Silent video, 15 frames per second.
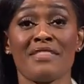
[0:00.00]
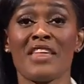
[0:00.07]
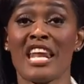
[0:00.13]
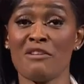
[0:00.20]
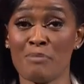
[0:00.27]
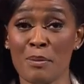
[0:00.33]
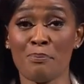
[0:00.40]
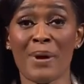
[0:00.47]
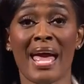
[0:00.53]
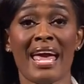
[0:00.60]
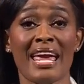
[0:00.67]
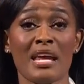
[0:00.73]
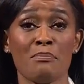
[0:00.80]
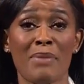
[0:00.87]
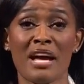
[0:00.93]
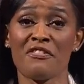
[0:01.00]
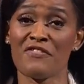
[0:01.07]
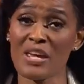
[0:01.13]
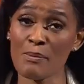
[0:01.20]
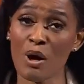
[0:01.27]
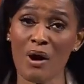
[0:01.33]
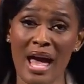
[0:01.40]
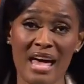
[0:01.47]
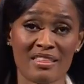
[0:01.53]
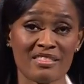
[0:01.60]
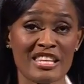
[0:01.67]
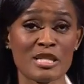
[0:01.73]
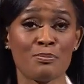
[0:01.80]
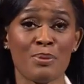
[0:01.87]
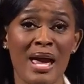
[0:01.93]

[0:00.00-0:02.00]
that have been paid by female athletes